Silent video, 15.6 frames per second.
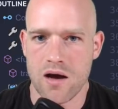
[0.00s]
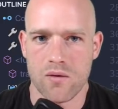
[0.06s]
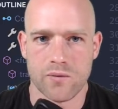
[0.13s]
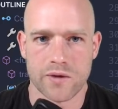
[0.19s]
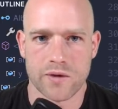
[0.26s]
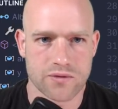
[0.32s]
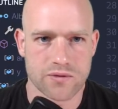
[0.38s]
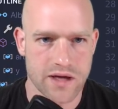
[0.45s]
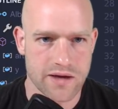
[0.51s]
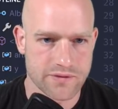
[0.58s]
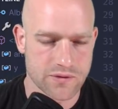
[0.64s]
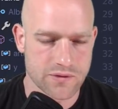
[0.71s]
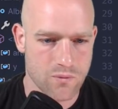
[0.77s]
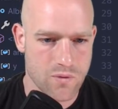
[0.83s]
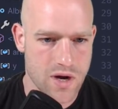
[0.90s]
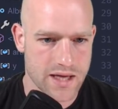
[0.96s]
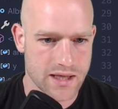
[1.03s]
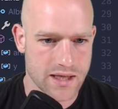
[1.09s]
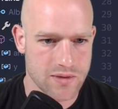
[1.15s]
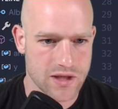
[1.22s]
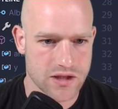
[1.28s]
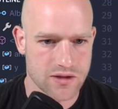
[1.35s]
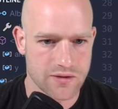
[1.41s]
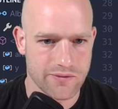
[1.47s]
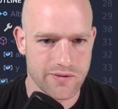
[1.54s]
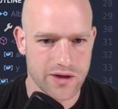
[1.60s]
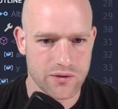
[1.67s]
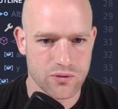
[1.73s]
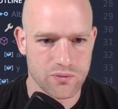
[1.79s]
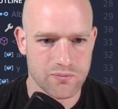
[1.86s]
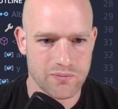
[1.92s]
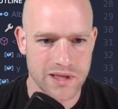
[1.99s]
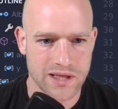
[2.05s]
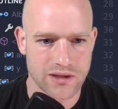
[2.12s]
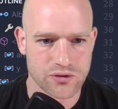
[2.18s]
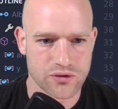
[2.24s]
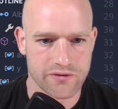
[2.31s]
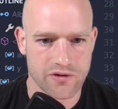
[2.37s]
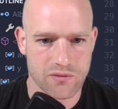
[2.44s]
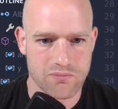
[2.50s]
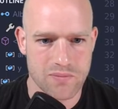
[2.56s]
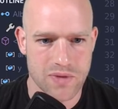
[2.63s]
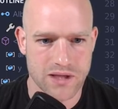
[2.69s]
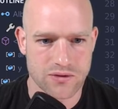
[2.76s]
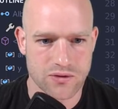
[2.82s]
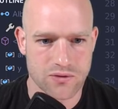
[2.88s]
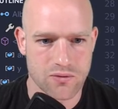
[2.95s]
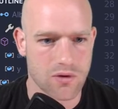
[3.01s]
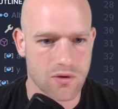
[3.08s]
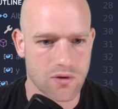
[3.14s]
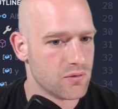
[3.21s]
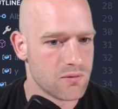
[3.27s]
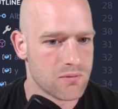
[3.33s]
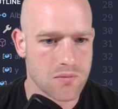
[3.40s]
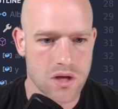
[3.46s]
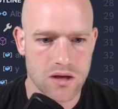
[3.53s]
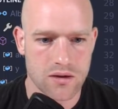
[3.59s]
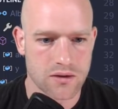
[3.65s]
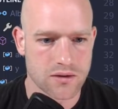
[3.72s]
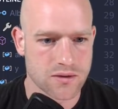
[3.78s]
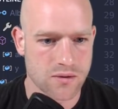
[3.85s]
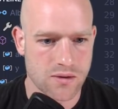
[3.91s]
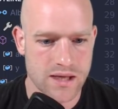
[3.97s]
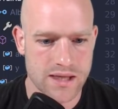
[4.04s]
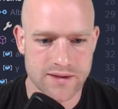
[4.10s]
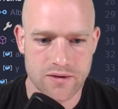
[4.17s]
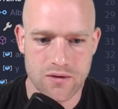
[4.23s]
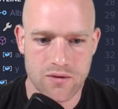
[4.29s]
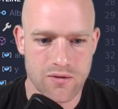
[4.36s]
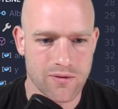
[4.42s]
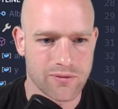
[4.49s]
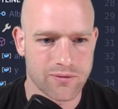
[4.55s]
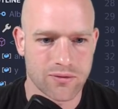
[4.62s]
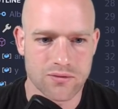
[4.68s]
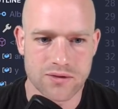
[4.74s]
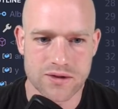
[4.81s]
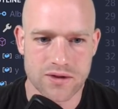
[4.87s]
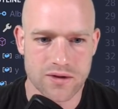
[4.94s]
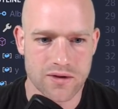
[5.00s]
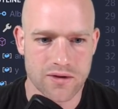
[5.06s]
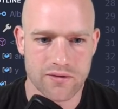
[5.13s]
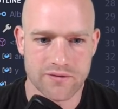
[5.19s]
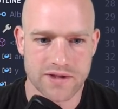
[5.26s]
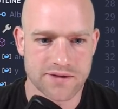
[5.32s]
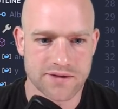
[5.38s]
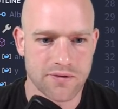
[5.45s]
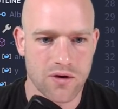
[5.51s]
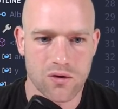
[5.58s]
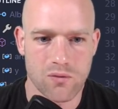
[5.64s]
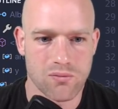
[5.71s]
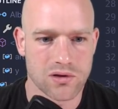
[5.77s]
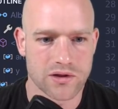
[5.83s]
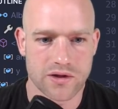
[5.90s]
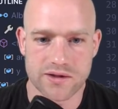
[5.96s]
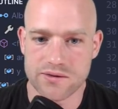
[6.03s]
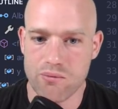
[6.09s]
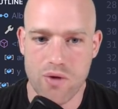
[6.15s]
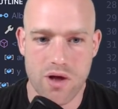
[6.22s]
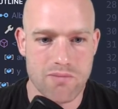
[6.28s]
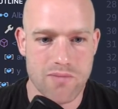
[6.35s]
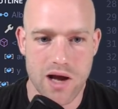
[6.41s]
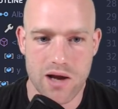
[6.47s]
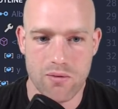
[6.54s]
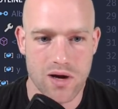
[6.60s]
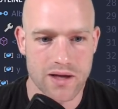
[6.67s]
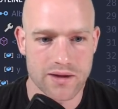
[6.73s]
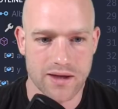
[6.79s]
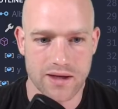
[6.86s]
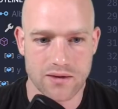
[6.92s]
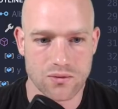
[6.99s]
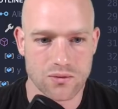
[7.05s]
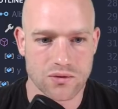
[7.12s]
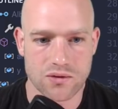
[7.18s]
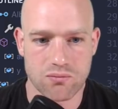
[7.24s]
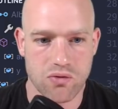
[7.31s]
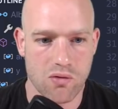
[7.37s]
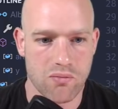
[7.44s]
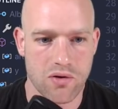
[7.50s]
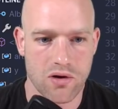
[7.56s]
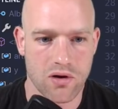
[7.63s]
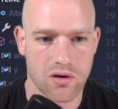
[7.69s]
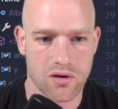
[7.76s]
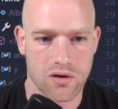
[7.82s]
we should have the Y animation value being driven by the scroll view. So let's go through these 4 components one by one and do the proper